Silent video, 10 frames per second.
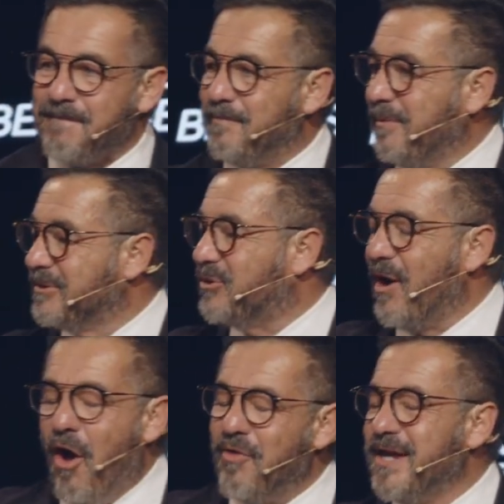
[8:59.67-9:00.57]
people try
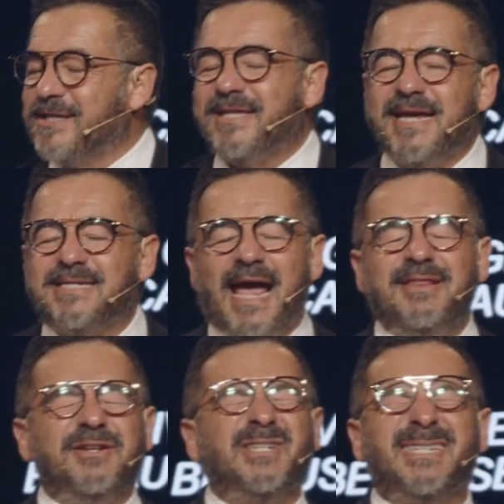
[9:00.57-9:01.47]
all these things and
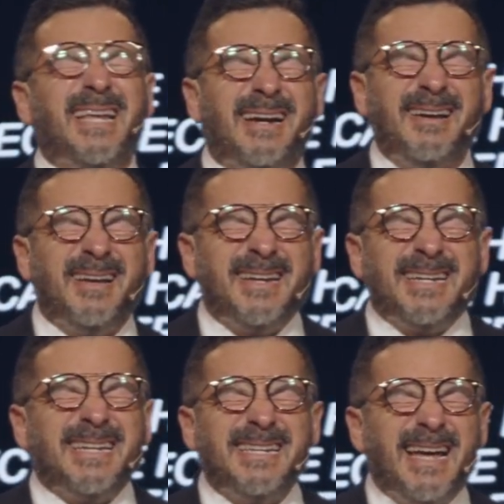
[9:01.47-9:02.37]
they're just,
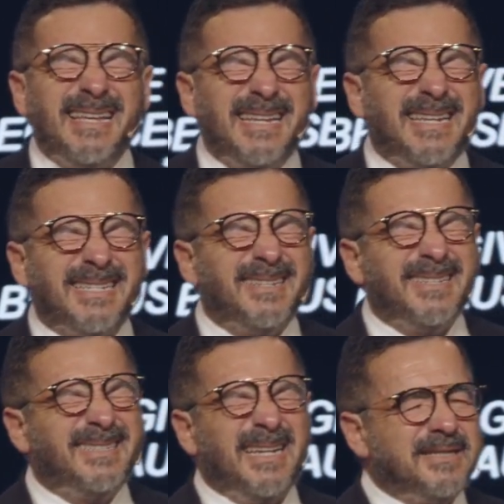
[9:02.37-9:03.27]

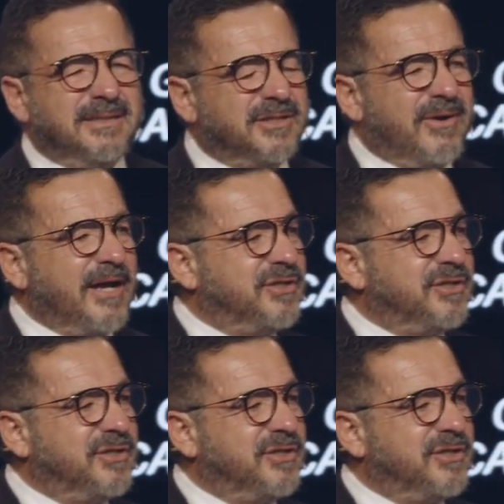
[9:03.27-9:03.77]
it doesn't scratch